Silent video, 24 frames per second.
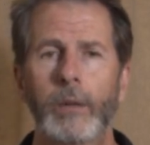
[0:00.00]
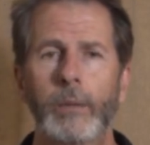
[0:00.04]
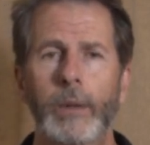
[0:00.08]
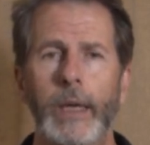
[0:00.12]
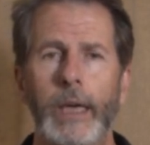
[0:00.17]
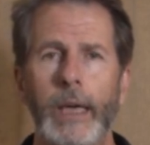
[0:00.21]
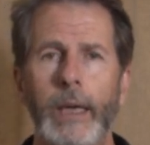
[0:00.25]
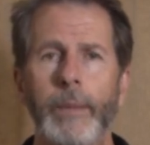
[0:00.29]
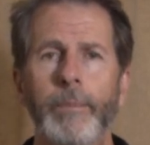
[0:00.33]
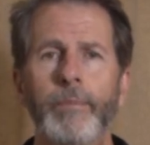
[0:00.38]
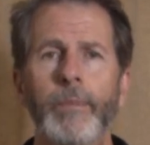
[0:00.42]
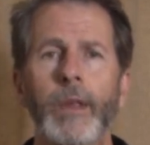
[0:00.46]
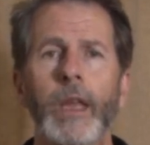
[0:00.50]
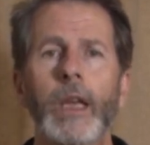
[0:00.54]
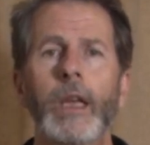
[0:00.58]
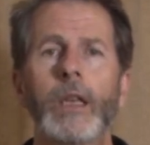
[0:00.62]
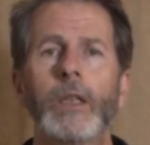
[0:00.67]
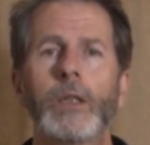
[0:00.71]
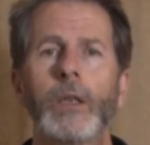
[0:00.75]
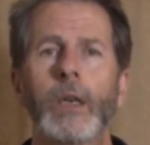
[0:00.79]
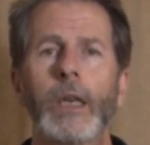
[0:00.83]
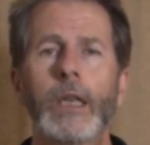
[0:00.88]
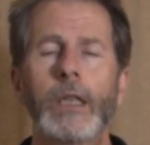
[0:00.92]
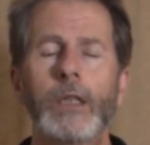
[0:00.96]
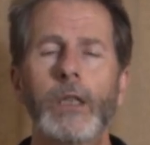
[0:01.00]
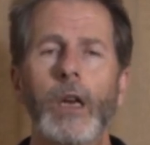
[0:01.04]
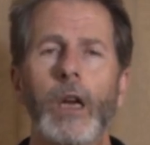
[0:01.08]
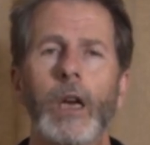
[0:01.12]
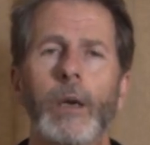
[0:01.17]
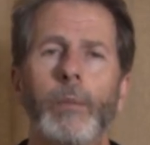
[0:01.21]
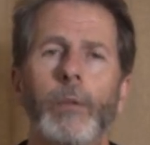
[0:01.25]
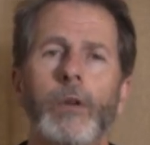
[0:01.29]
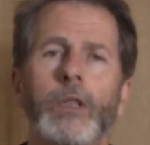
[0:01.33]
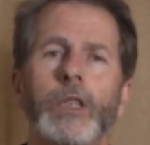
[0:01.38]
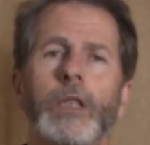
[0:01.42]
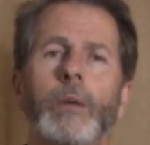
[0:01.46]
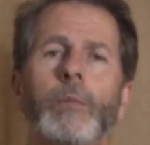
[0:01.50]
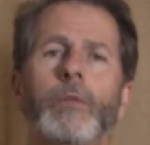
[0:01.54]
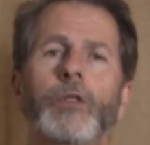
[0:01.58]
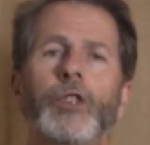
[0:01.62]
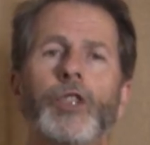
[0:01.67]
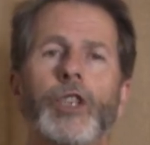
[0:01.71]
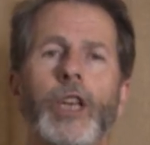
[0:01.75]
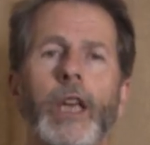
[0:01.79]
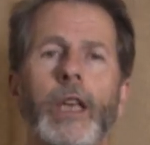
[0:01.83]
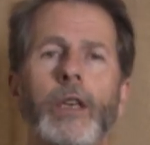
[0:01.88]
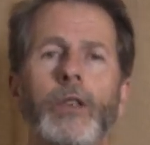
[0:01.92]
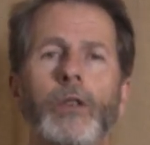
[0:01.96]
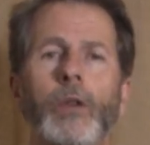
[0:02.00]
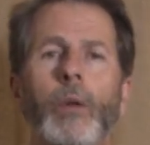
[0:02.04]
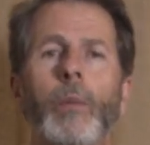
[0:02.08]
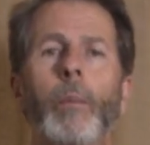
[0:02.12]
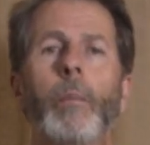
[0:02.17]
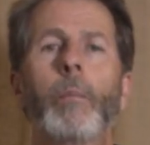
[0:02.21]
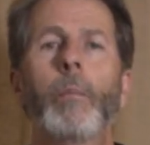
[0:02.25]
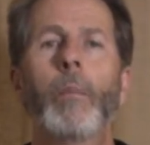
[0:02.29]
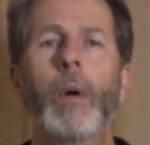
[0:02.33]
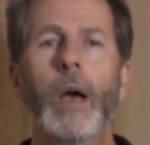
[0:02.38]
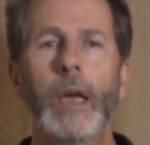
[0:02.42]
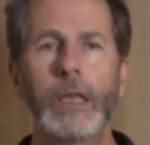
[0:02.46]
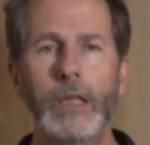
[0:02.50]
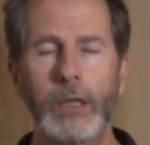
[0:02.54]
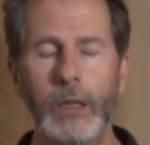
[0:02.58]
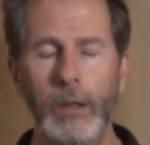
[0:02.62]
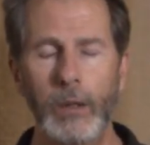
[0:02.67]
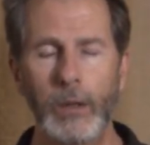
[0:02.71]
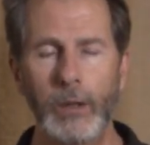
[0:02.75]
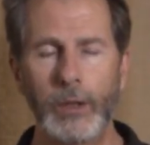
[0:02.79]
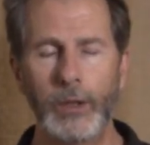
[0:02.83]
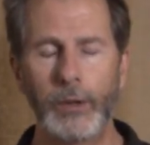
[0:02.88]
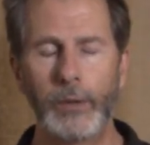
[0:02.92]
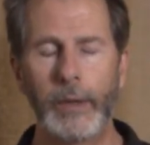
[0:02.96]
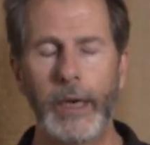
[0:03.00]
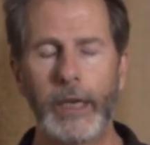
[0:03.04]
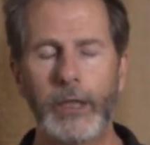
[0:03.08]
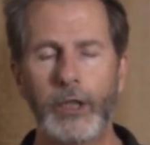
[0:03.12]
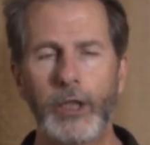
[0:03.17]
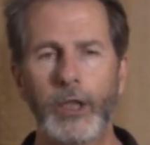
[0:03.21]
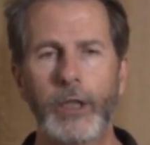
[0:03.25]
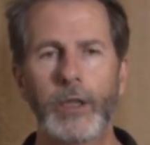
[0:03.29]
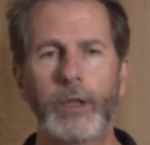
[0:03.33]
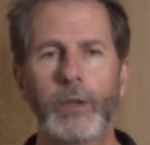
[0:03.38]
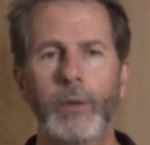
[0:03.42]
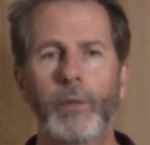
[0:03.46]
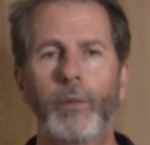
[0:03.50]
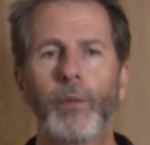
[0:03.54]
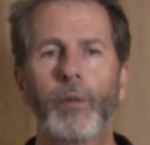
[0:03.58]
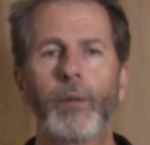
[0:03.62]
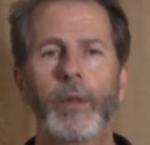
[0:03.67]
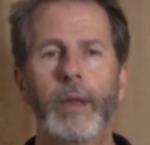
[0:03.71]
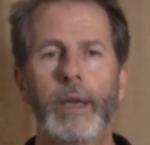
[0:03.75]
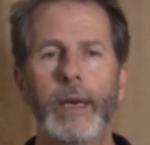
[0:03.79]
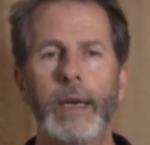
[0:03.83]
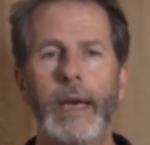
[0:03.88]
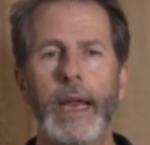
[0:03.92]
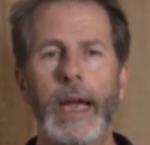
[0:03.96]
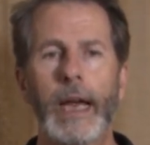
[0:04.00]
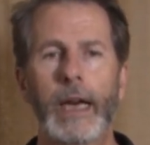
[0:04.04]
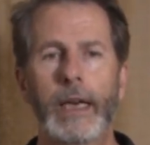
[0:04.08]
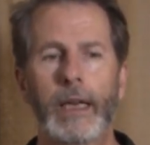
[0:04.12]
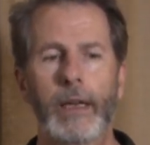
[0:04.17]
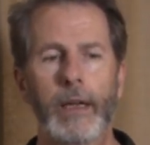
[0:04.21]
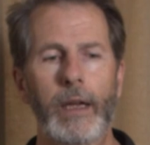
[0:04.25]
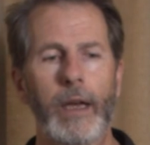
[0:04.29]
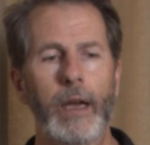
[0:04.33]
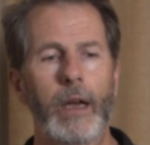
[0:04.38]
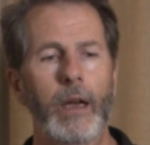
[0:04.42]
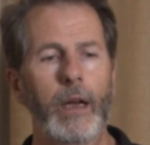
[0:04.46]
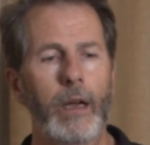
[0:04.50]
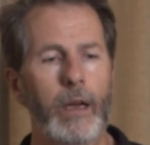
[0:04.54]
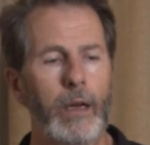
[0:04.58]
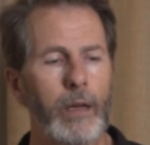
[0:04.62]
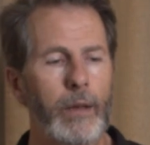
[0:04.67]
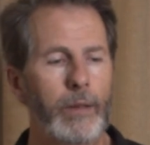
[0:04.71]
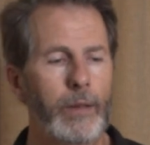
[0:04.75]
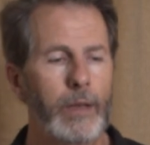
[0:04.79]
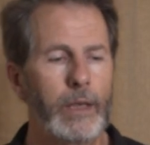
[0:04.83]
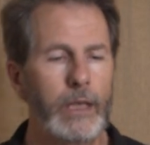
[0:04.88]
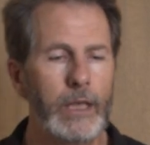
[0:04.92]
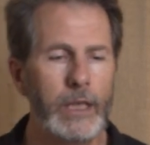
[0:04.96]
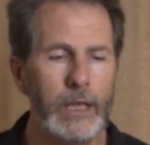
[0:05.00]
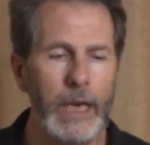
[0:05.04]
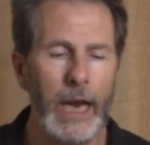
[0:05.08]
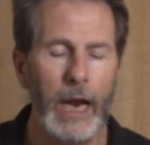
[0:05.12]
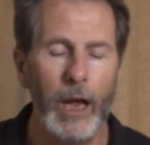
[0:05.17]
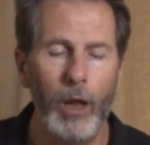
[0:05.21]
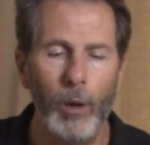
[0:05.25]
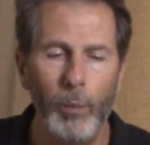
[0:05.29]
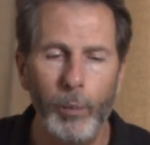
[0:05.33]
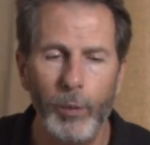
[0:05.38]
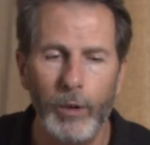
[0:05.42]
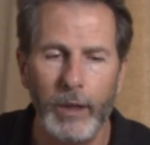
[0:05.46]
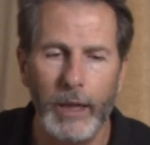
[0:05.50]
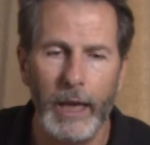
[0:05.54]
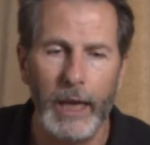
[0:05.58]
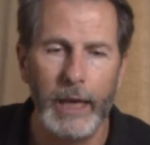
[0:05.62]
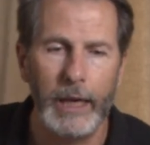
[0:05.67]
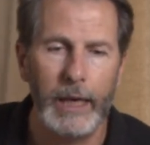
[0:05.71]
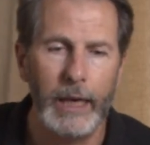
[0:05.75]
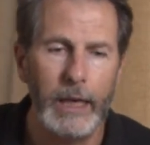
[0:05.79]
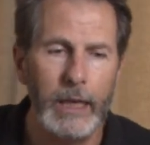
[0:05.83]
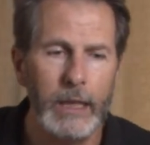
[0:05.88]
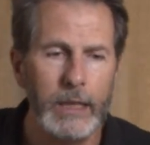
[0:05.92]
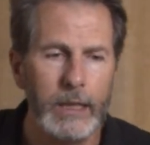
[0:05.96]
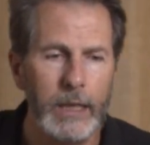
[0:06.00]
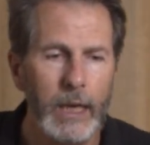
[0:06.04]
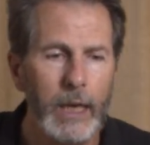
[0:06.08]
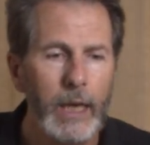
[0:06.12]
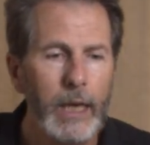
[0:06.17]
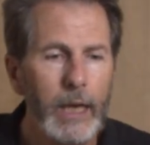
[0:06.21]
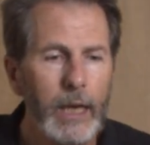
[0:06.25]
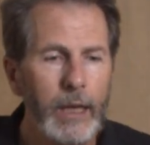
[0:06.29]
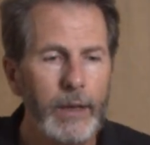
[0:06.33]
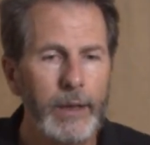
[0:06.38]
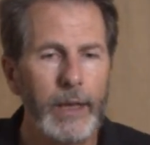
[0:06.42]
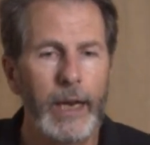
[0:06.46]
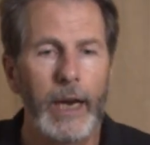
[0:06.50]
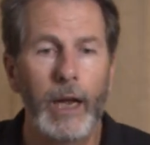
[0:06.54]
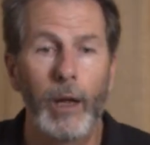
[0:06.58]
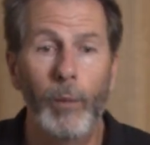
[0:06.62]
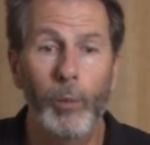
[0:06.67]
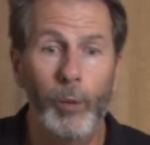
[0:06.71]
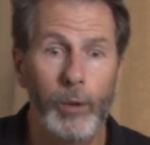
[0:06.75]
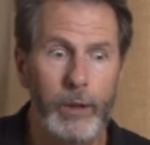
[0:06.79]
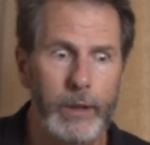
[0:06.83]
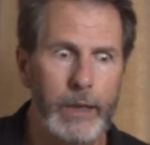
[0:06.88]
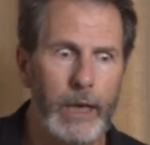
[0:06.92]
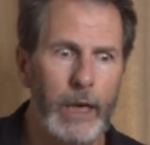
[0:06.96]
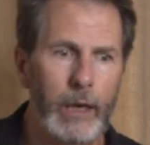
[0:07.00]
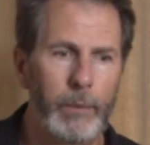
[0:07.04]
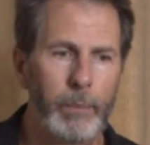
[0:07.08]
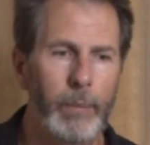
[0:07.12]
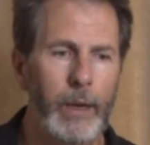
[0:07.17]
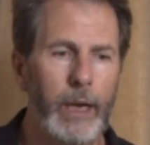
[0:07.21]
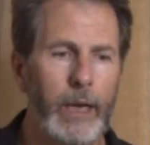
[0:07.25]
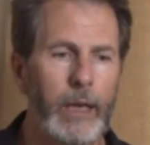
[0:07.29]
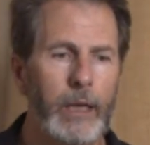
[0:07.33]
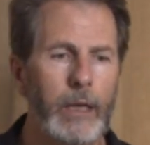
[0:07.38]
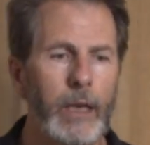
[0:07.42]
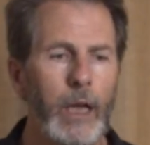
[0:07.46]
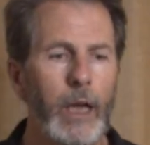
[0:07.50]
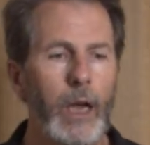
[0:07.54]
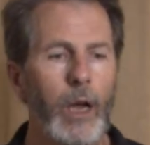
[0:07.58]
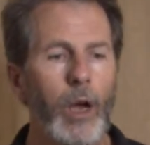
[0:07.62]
Okay, so let's talk about some gentle muscle stretches for the neck. These help with headaches, they help with neck pain.